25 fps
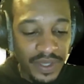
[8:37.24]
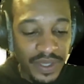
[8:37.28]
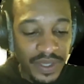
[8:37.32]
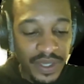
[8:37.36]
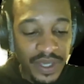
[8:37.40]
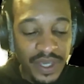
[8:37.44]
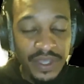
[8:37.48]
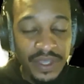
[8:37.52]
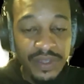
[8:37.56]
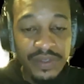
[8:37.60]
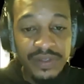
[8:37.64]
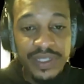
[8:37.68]

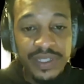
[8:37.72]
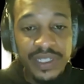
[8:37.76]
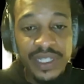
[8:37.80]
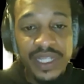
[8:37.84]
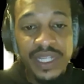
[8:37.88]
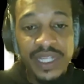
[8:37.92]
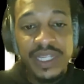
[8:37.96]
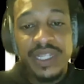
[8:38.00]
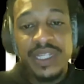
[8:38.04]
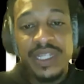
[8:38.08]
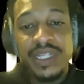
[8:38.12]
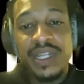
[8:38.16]
And you see
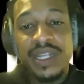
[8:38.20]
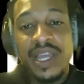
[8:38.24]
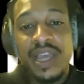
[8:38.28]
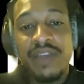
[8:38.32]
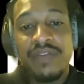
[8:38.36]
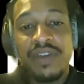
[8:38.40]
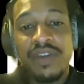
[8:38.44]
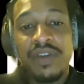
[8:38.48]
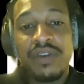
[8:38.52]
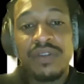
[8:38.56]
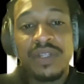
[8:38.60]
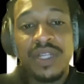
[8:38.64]
he didn't
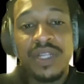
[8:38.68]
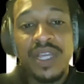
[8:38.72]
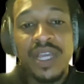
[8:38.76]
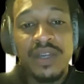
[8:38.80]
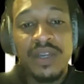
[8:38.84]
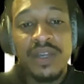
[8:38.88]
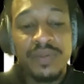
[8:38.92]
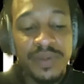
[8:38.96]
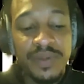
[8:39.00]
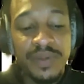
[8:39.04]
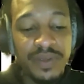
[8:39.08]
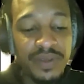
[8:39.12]
have a holy
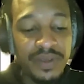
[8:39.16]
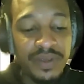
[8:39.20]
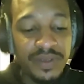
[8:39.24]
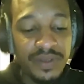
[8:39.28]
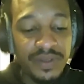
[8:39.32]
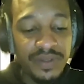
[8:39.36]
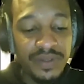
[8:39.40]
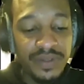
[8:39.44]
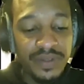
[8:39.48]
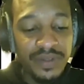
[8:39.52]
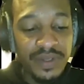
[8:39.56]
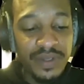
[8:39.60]
helper,
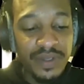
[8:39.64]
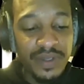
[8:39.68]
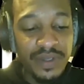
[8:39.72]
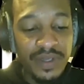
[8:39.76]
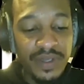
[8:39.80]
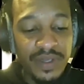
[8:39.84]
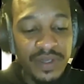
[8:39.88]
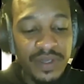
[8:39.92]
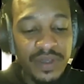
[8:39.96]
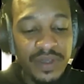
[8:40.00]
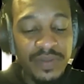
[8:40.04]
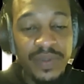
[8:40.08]

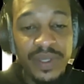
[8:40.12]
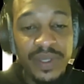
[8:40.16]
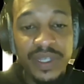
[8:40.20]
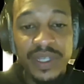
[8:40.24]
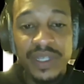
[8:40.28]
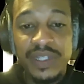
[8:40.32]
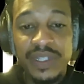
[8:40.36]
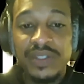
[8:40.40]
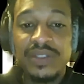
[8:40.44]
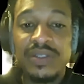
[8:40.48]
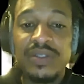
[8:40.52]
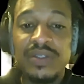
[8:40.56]

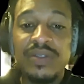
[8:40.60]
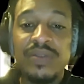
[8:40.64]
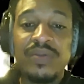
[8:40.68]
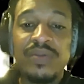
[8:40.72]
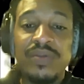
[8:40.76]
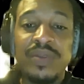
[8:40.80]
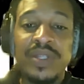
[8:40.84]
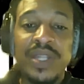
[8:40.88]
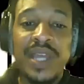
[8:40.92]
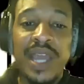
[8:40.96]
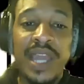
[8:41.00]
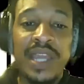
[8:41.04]
because
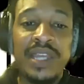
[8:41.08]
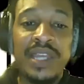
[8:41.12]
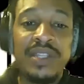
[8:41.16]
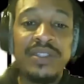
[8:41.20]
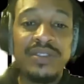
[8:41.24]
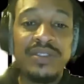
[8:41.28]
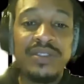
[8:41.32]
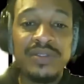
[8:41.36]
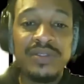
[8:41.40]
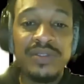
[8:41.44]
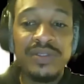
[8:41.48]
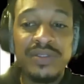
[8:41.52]
when the
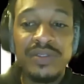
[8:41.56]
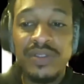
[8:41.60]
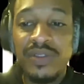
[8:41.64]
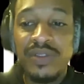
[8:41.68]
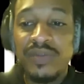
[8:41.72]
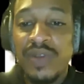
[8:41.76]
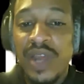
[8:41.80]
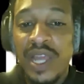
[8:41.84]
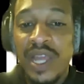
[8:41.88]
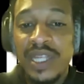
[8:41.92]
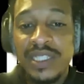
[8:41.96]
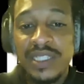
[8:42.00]
angels, the
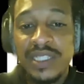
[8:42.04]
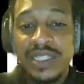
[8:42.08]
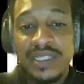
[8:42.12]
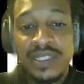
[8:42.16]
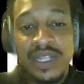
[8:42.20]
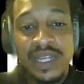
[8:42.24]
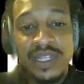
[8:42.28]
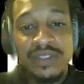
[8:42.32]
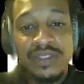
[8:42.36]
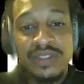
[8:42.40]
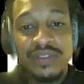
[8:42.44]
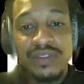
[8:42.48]
righteous
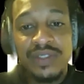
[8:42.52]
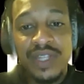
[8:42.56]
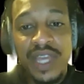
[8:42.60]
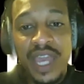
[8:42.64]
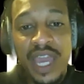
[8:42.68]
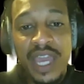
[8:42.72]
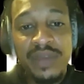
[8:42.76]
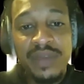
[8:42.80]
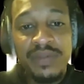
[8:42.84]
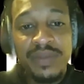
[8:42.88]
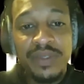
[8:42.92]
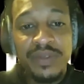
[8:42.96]
angels,
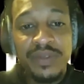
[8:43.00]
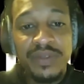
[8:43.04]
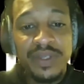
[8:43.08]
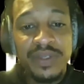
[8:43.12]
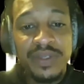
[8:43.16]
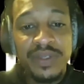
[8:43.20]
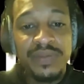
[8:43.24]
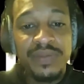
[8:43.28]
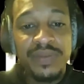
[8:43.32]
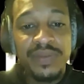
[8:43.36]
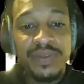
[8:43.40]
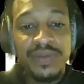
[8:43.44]
came to
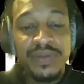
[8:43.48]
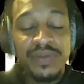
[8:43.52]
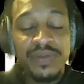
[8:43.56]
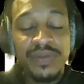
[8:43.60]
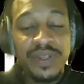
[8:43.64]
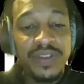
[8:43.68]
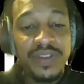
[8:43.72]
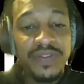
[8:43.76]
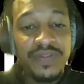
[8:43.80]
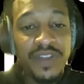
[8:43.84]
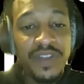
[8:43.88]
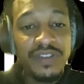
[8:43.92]
him when
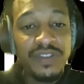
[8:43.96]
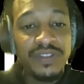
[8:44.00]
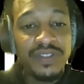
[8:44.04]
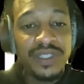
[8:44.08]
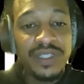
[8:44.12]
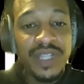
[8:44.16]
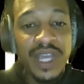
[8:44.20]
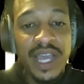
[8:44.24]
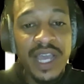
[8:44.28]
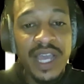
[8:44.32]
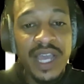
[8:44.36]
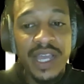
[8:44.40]
he first
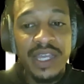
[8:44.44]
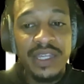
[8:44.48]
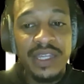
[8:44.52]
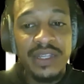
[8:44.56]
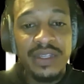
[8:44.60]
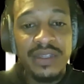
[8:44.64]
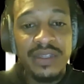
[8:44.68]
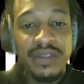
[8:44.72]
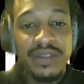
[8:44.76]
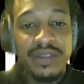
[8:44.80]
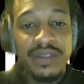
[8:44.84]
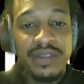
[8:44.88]

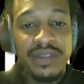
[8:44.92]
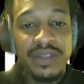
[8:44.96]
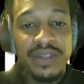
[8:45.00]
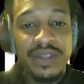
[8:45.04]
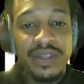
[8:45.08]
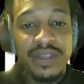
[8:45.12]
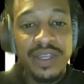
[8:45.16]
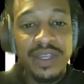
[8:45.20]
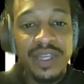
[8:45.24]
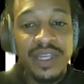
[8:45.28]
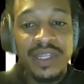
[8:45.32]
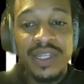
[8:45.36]
died,
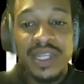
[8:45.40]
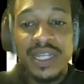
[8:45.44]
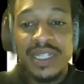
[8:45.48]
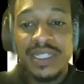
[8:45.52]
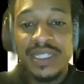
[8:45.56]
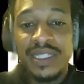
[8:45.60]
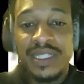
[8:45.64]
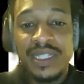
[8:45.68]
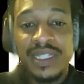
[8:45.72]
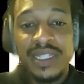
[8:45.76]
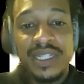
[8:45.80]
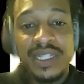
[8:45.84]
and they
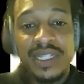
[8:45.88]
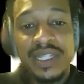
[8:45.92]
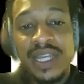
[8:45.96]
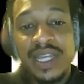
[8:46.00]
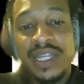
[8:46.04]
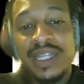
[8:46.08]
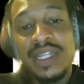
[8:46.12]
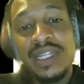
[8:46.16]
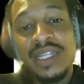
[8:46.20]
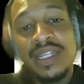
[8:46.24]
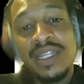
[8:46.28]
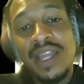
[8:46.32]
seen that
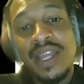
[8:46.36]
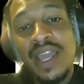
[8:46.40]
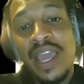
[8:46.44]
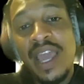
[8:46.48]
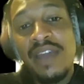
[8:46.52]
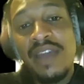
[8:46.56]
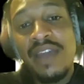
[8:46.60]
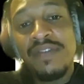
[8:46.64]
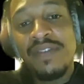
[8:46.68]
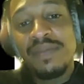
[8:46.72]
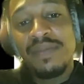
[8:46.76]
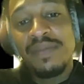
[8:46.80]
they didn't
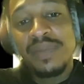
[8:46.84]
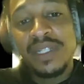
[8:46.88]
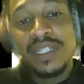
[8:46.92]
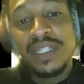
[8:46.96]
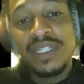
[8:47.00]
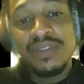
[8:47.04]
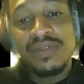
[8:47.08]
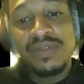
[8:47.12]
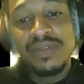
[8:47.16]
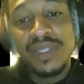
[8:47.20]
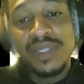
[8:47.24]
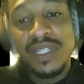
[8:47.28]
have a
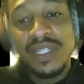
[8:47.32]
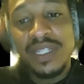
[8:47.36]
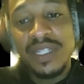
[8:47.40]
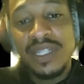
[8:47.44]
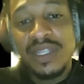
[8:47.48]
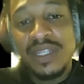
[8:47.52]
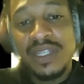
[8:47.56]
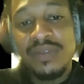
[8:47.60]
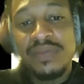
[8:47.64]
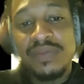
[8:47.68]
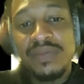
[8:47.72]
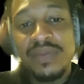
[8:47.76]
place within
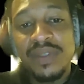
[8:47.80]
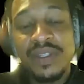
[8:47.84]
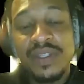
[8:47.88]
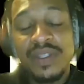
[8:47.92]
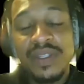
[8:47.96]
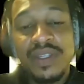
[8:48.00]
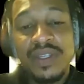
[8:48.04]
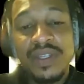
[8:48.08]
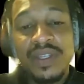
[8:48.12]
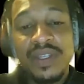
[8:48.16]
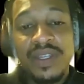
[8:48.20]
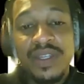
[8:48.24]
him,
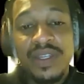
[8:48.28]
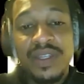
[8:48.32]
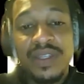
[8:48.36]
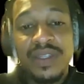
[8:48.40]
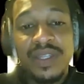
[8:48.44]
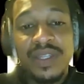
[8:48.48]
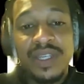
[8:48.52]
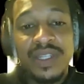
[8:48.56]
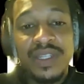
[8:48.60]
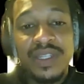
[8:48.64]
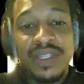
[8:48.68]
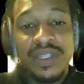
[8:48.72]

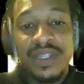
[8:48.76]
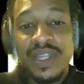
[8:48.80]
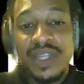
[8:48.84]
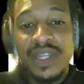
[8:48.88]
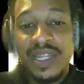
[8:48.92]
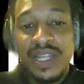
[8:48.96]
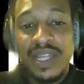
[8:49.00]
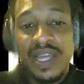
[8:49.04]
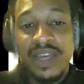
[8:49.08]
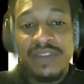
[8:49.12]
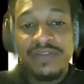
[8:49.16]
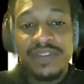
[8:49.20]
then they
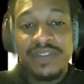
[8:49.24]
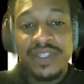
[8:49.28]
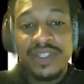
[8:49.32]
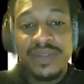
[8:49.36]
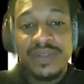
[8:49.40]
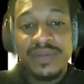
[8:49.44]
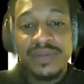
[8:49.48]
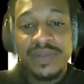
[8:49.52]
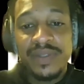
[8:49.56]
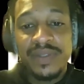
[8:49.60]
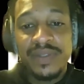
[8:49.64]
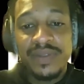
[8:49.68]
left
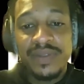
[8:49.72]
him.